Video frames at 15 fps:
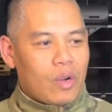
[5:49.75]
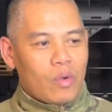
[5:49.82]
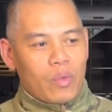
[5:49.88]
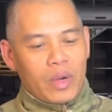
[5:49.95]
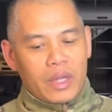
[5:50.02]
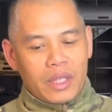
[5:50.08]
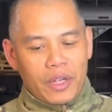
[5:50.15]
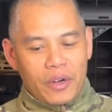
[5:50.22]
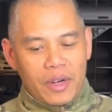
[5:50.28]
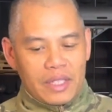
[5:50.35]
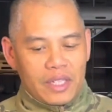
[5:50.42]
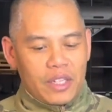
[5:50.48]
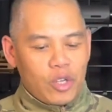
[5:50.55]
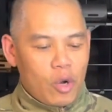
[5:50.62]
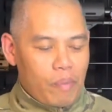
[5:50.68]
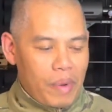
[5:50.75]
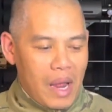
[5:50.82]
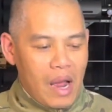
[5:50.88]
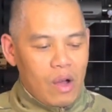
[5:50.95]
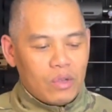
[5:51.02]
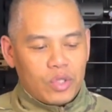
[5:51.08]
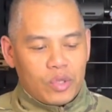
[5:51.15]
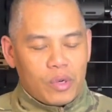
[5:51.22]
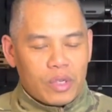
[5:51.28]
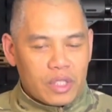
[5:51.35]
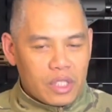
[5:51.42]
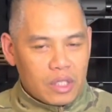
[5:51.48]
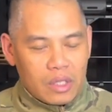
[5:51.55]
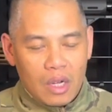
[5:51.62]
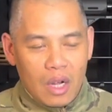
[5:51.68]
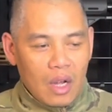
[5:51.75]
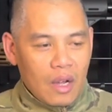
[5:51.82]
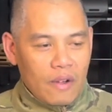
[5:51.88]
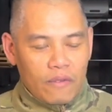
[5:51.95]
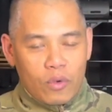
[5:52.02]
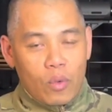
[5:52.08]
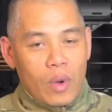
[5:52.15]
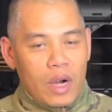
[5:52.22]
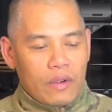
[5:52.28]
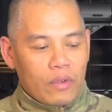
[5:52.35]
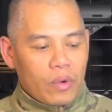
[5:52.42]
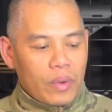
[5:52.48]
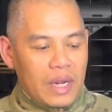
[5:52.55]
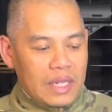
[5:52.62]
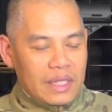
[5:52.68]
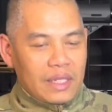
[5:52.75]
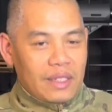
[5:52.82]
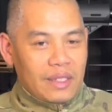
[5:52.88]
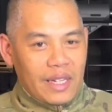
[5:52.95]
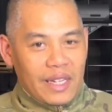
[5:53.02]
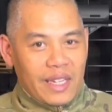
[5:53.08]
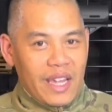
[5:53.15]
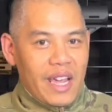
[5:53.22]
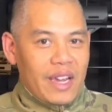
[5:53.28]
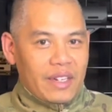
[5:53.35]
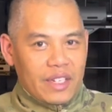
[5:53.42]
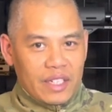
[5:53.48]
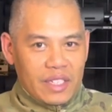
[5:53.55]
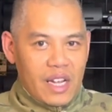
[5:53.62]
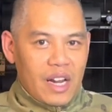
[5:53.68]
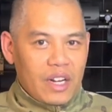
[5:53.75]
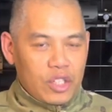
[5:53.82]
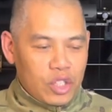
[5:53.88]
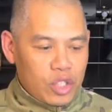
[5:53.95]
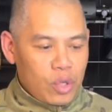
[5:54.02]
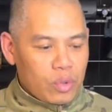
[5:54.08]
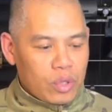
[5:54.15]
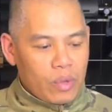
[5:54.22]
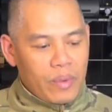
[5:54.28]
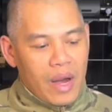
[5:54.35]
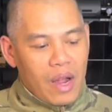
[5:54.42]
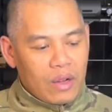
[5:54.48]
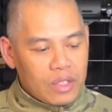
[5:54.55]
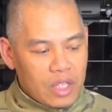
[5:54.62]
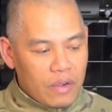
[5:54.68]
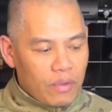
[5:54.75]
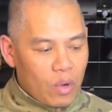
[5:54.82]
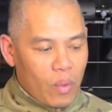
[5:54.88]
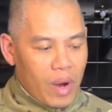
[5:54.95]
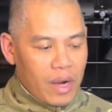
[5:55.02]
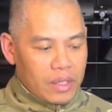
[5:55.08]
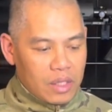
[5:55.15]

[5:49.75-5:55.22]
whether it's in your pouch or just for whatever reason, it can just kind of shoot the rounds everywhere.